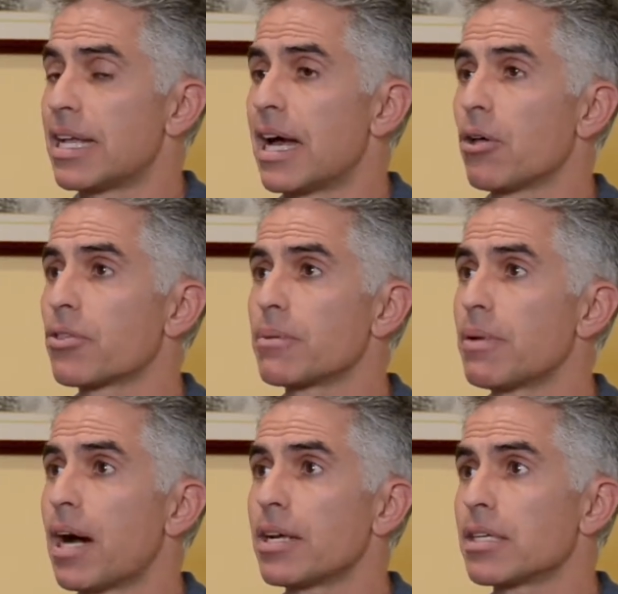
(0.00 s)
a healthy
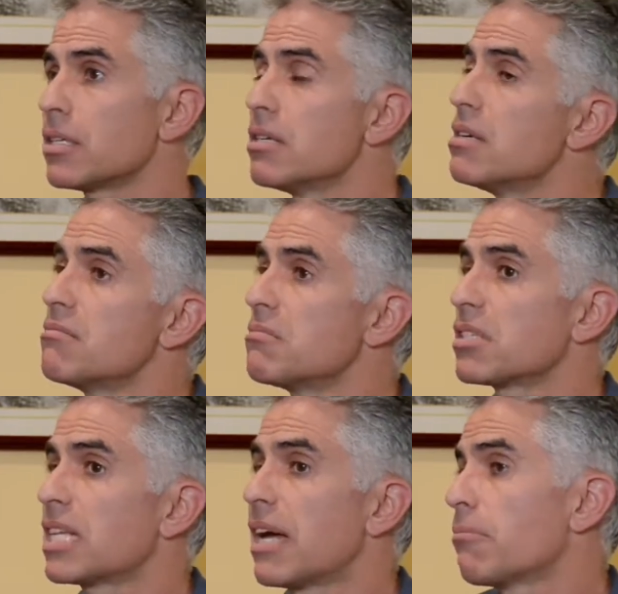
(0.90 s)
body
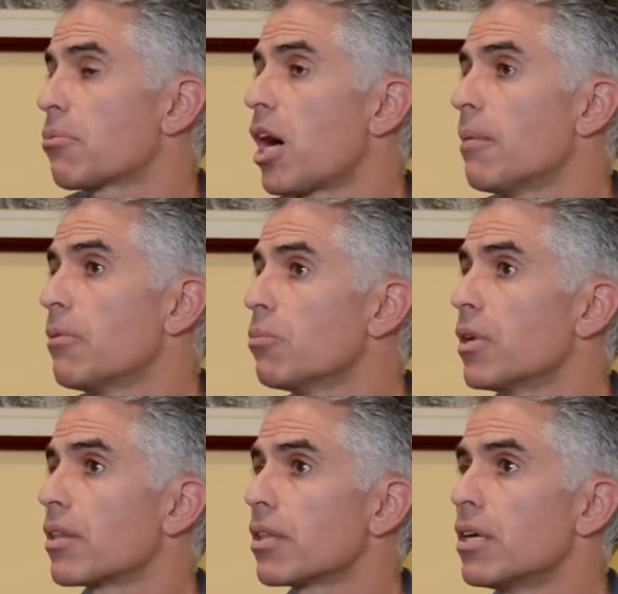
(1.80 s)
doesn't have a problem with.